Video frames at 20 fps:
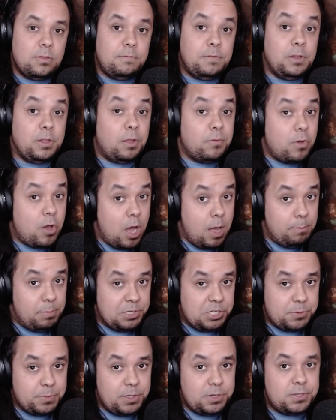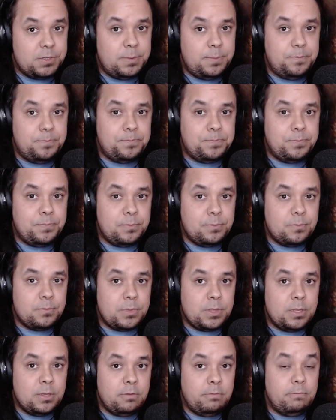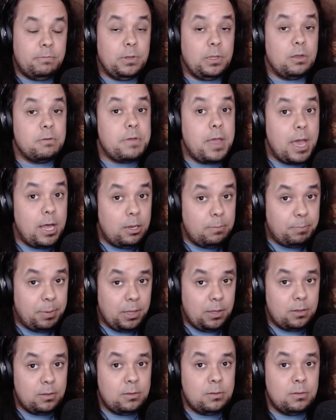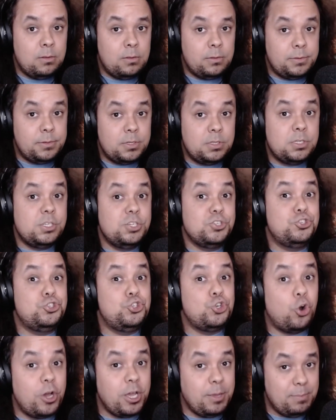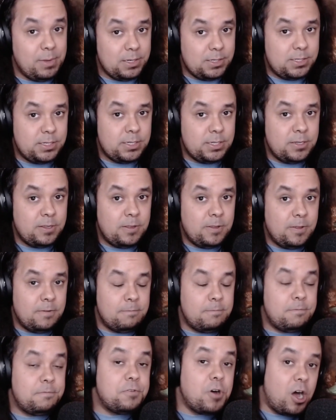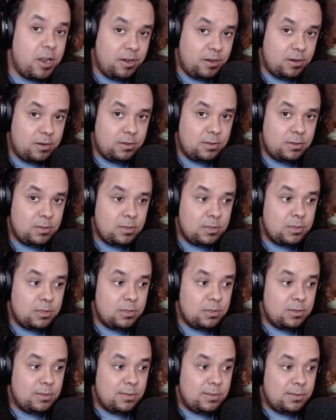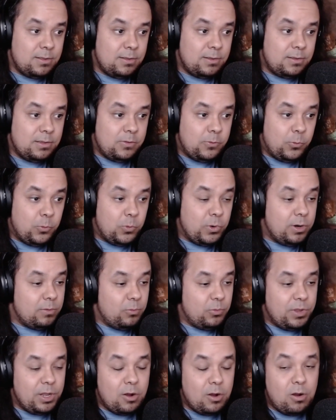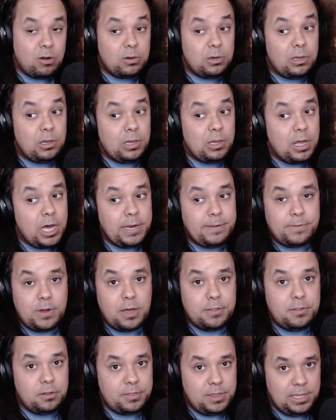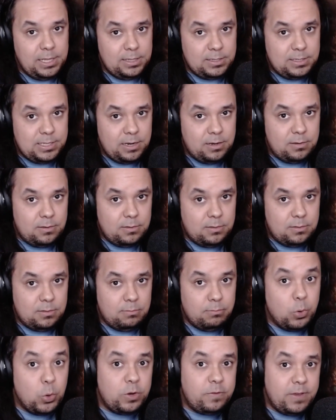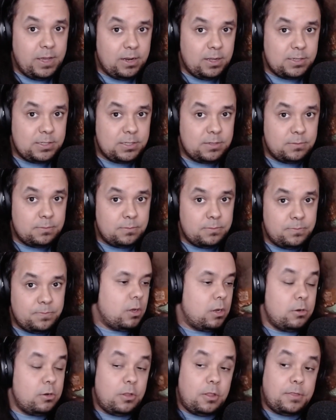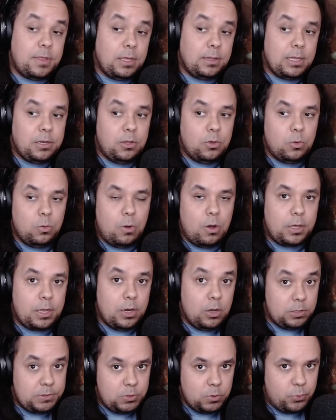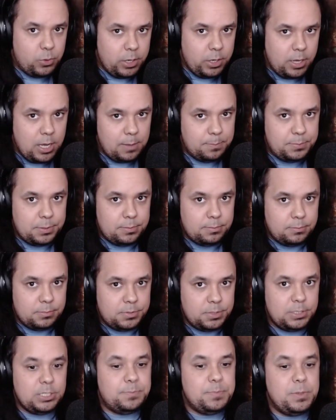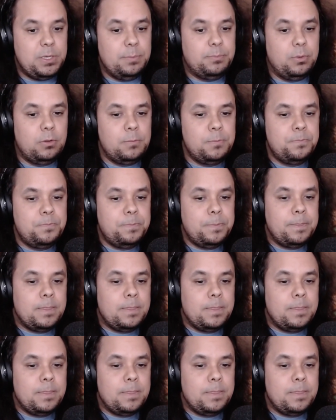Feeling of accomplishment, feeling of helping, enjoyment, fun. There are a lot of other things that motivate us. Another thing that you can also bring up to these people